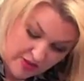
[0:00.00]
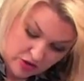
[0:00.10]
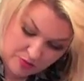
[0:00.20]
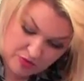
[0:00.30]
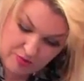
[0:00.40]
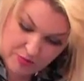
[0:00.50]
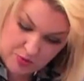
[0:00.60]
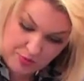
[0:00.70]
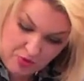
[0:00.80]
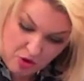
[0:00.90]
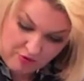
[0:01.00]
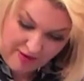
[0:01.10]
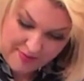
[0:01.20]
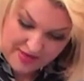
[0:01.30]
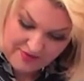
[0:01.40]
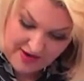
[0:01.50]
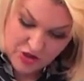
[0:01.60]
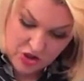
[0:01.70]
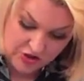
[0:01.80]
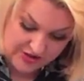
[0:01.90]
are in the subscription program and have
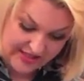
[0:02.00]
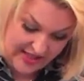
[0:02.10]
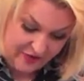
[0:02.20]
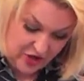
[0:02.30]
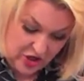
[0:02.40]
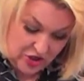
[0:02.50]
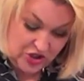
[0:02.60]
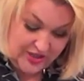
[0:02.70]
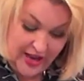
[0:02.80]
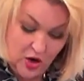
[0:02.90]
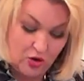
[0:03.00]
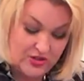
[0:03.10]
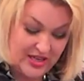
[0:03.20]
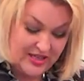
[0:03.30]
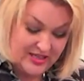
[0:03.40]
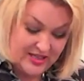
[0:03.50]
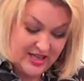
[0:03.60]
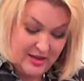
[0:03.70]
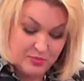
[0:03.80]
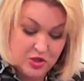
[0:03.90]
had yours delivered, you'll get loads of hints and
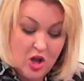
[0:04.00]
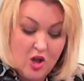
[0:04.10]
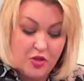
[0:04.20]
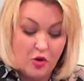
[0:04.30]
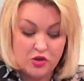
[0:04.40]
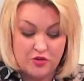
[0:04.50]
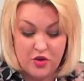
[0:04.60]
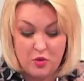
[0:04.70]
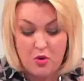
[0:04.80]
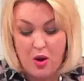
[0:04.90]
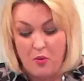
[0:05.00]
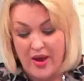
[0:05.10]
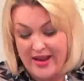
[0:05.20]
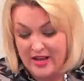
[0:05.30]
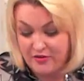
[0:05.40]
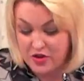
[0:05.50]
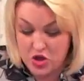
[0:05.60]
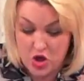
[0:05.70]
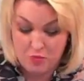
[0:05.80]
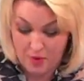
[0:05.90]
tips. Those of you who are waiting for the
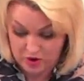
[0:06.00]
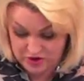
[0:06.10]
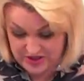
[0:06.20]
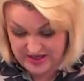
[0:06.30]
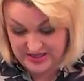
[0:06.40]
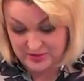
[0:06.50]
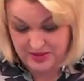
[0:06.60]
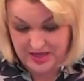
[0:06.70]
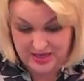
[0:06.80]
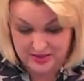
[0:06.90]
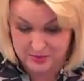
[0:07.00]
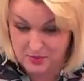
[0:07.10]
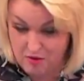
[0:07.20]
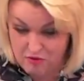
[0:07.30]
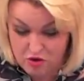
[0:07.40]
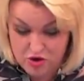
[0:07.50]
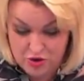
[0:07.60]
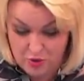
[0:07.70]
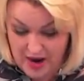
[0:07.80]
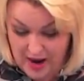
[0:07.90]
new box, you need to be here tomorrow.
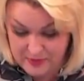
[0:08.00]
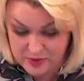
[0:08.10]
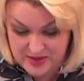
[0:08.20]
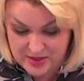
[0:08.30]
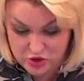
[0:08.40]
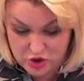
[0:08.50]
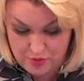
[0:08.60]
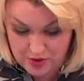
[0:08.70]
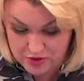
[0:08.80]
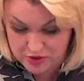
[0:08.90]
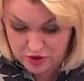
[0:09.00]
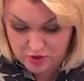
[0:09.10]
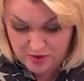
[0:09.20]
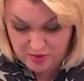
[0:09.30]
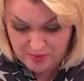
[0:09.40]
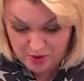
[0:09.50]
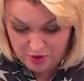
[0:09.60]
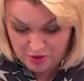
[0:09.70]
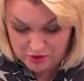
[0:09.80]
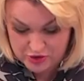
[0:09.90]
You know what happens when there's new boxes come on
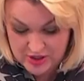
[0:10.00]
board.